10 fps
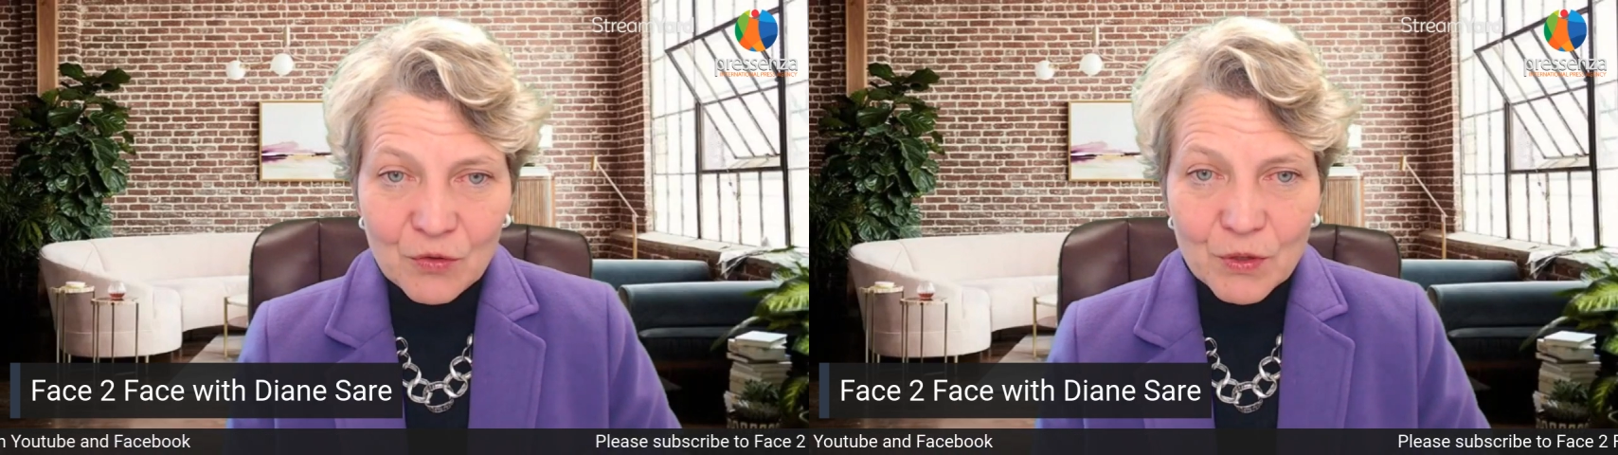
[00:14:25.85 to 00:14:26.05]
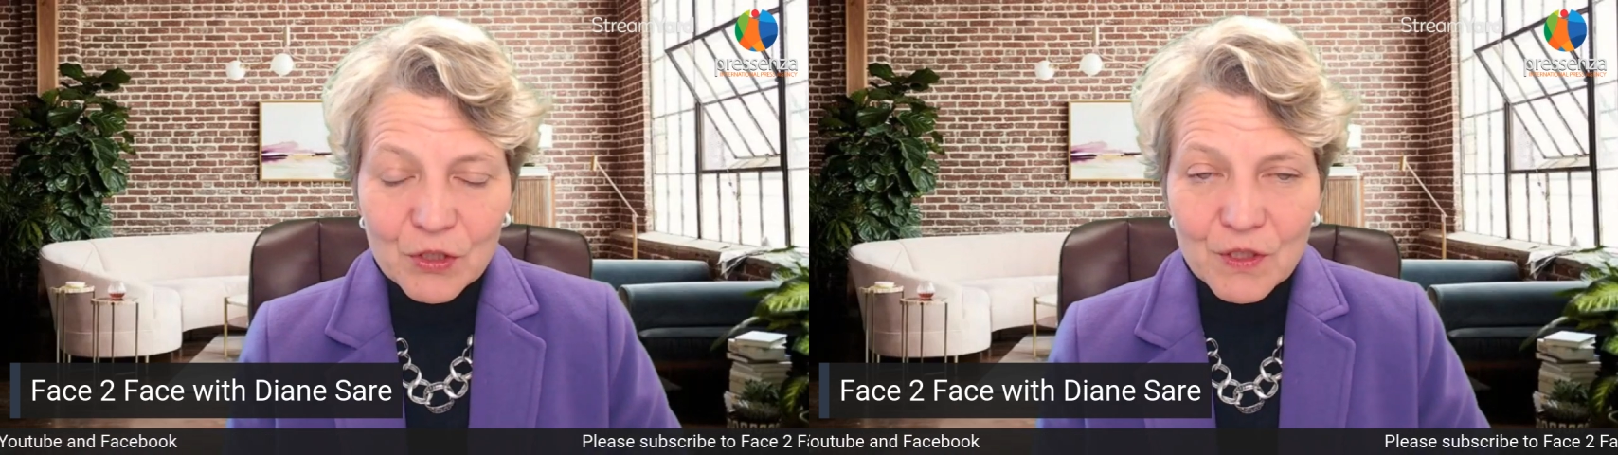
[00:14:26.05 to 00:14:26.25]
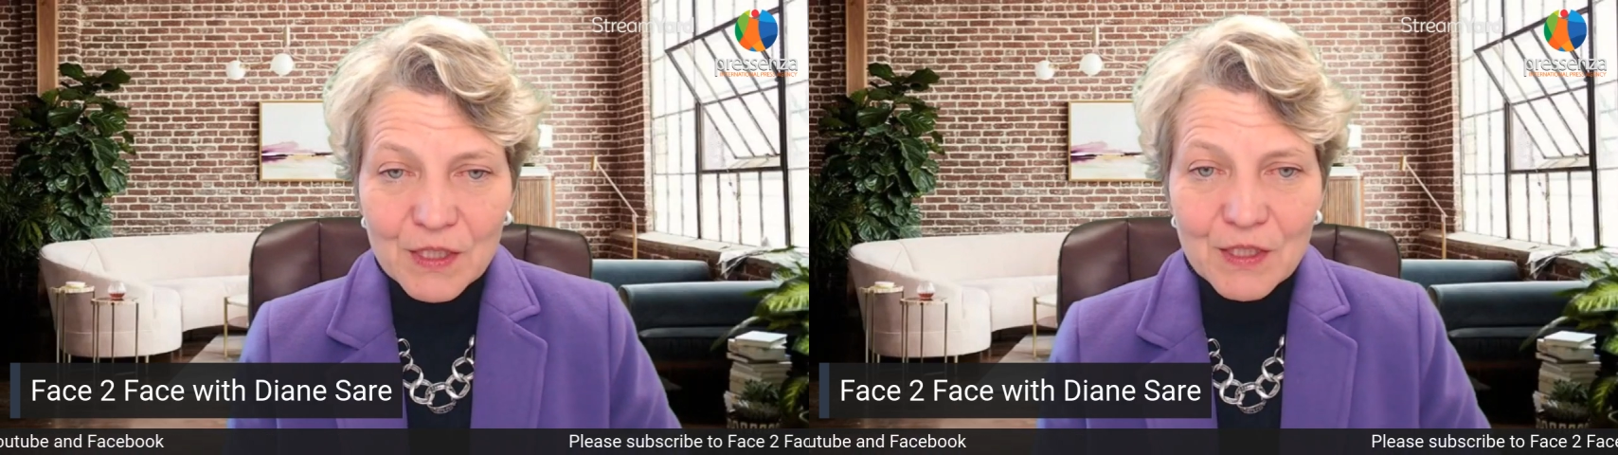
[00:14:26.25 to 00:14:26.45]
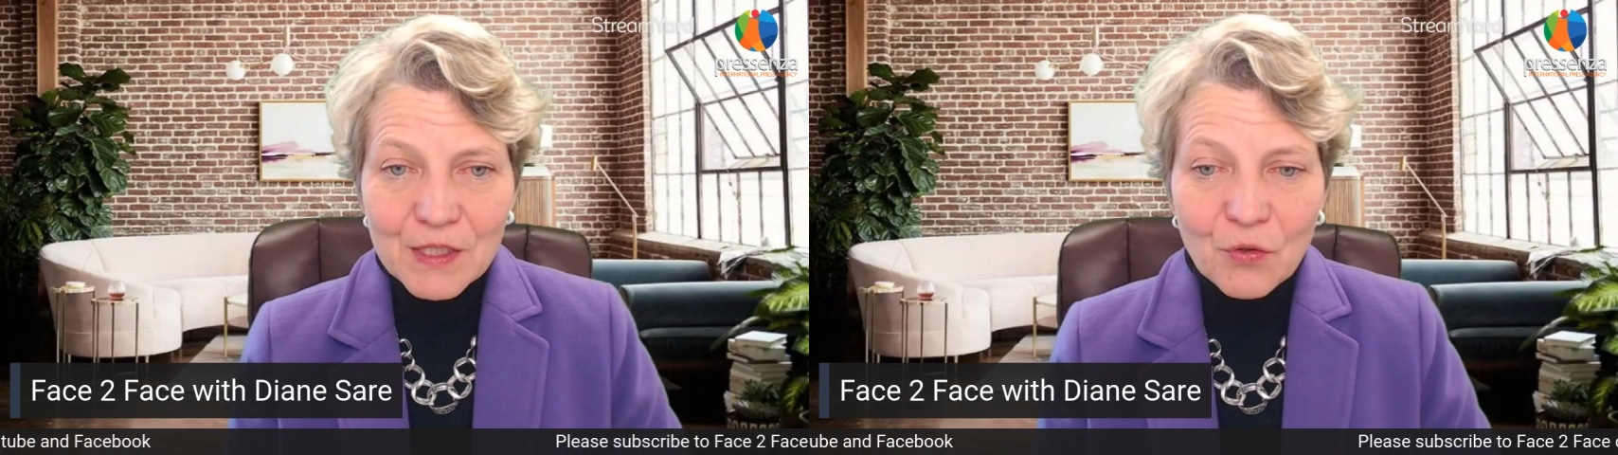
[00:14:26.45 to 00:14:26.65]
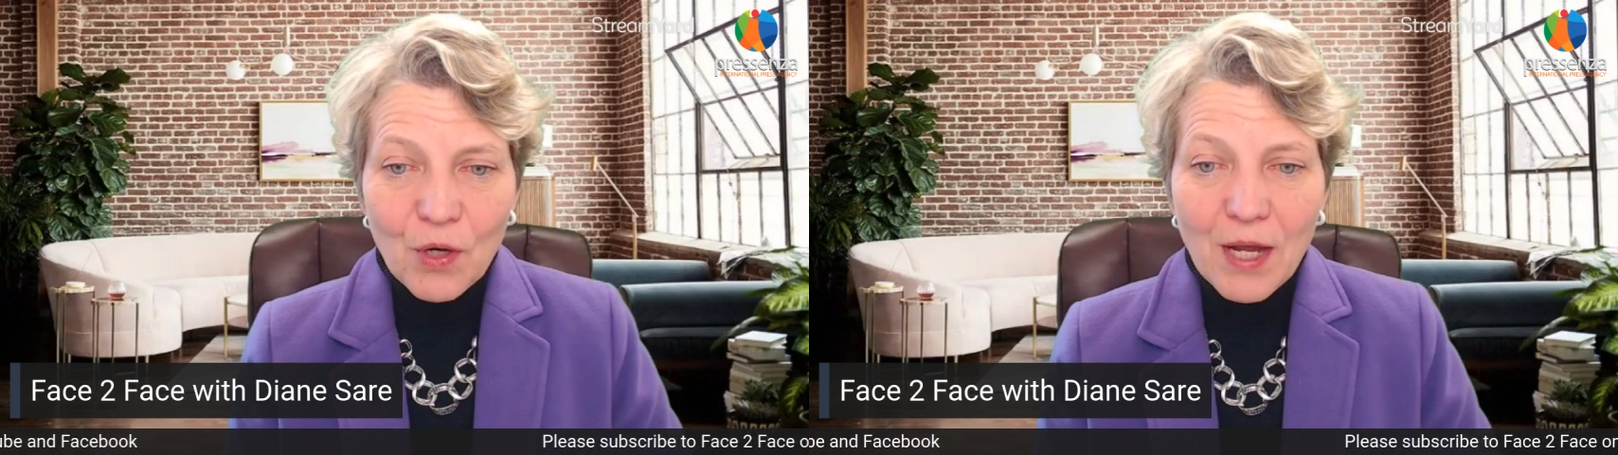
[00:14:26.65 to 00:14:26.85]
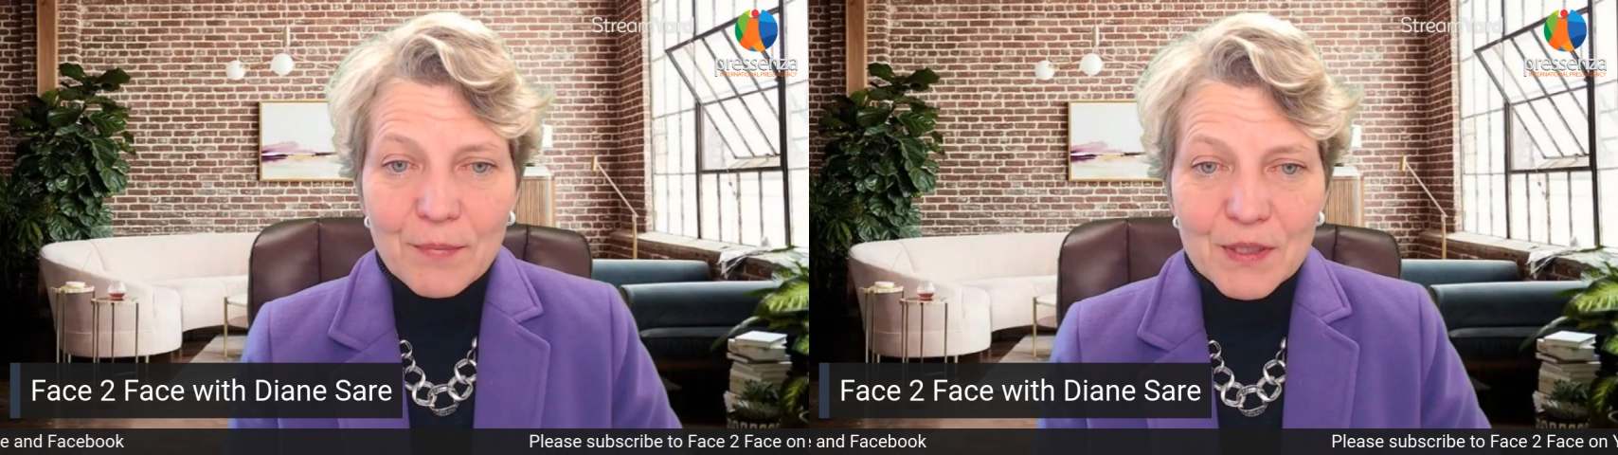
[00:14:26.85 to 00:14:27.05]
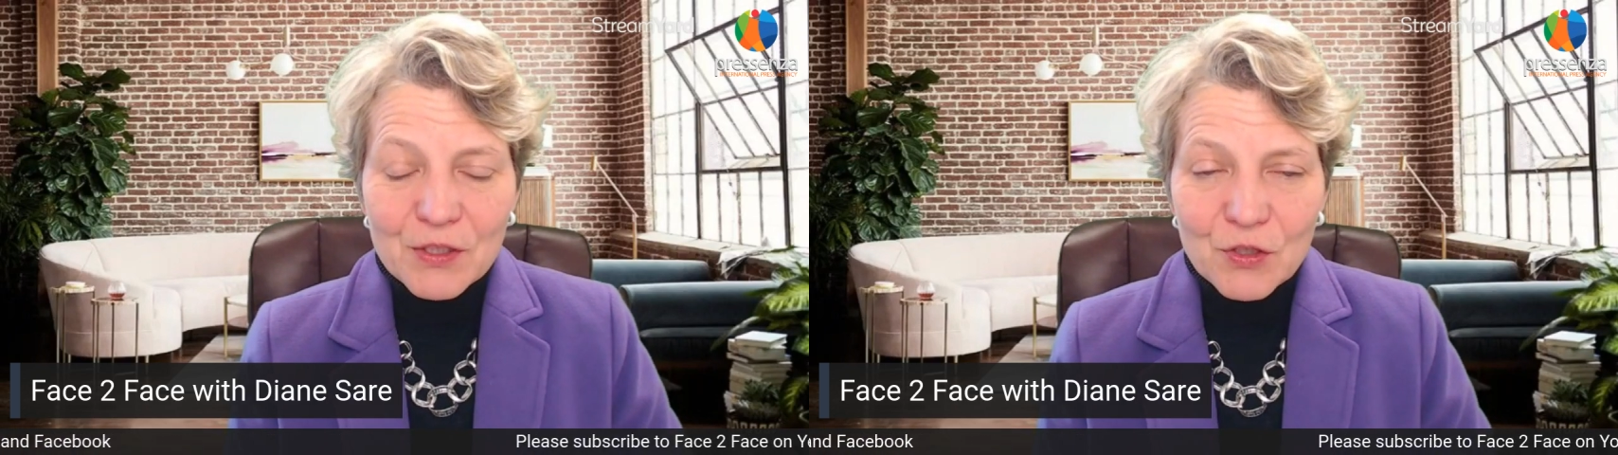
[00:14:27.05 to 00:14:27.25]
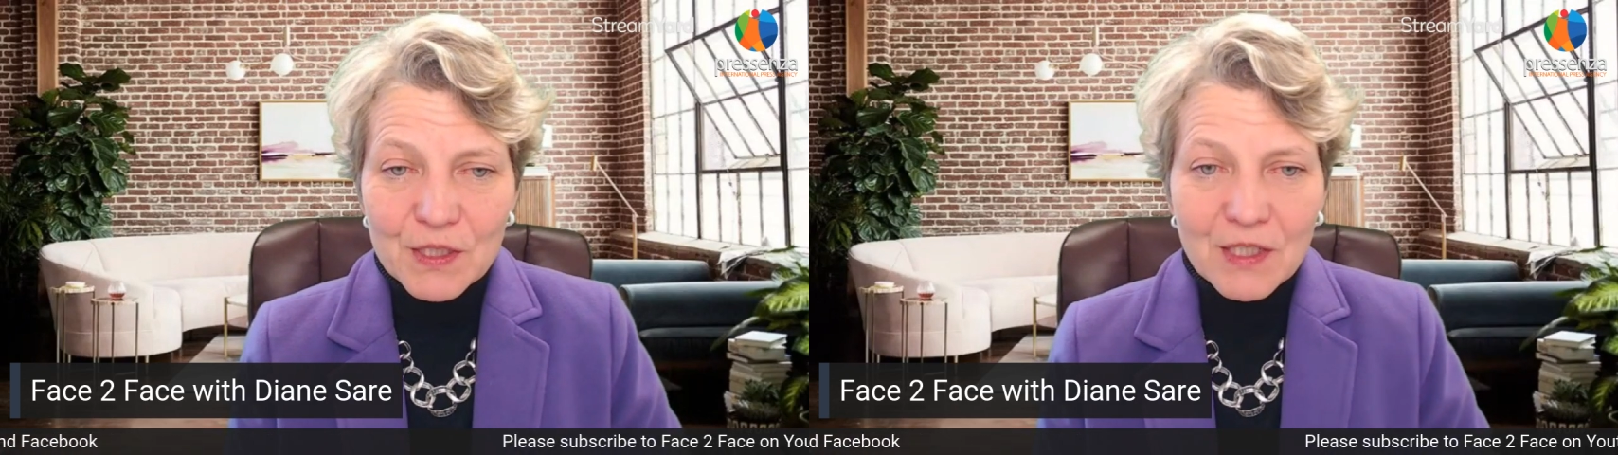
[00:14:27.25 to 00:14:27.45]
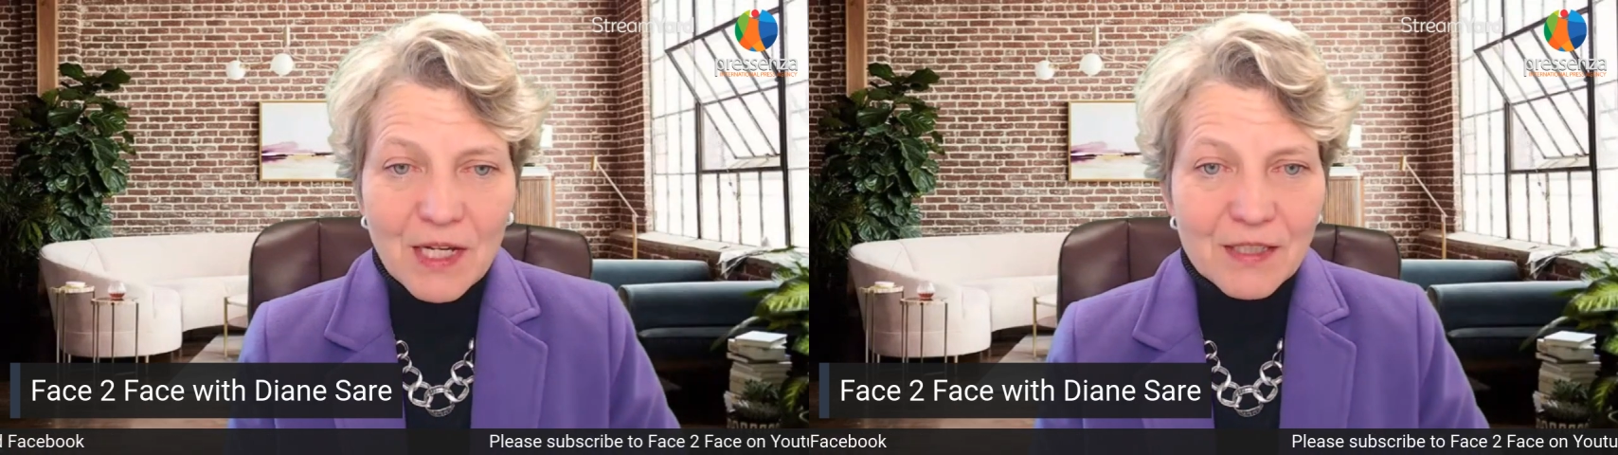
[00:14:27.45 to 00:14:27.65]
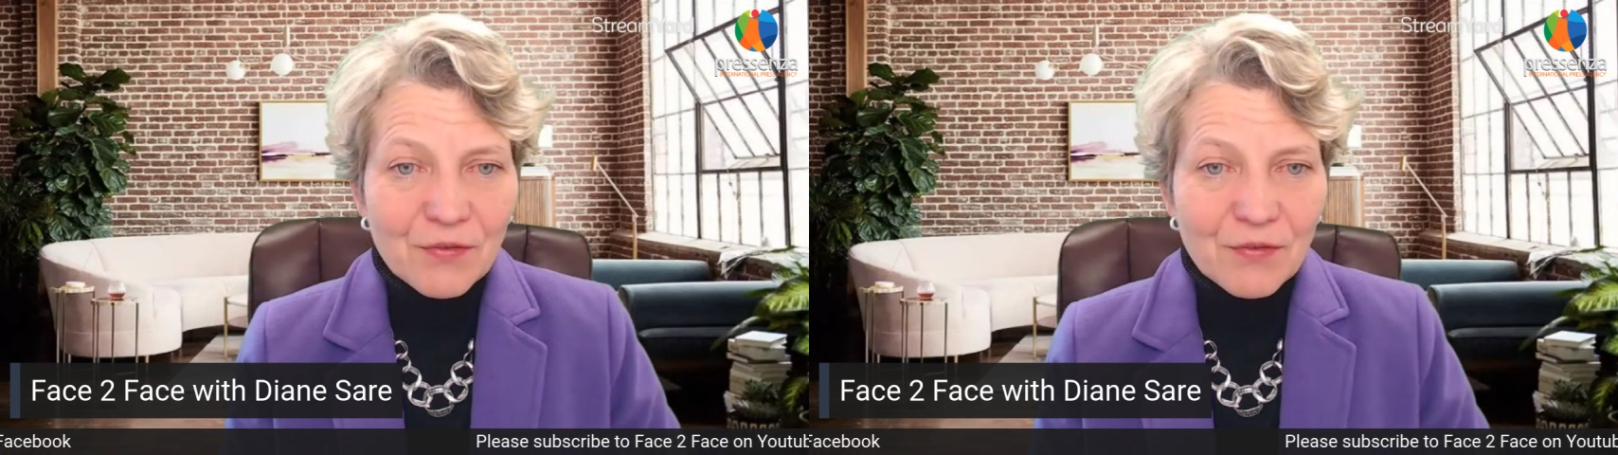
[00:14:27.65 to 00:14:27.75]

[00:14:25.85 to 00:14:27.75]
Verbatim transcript: which is described as just kind